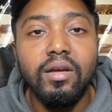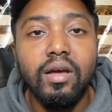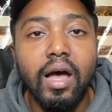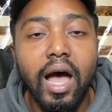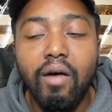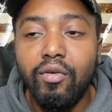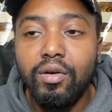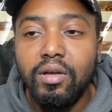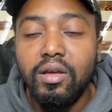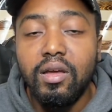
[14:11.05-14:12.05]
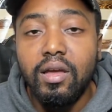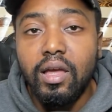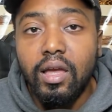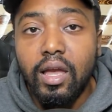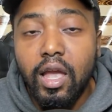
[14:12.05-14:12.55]
However,
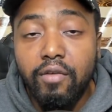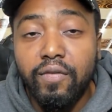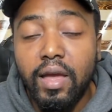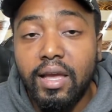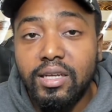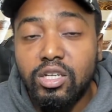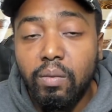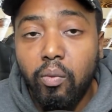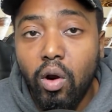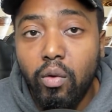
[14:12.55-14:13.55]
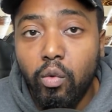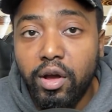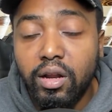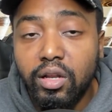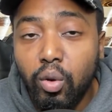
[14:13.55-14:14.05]
if it gets to the point where
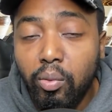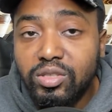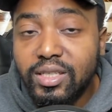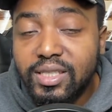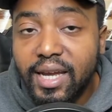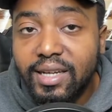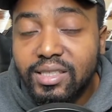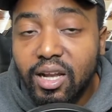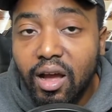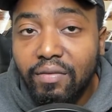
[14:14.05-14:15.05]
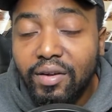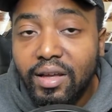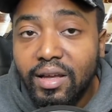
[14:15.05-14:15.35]
the liberals are saying stuff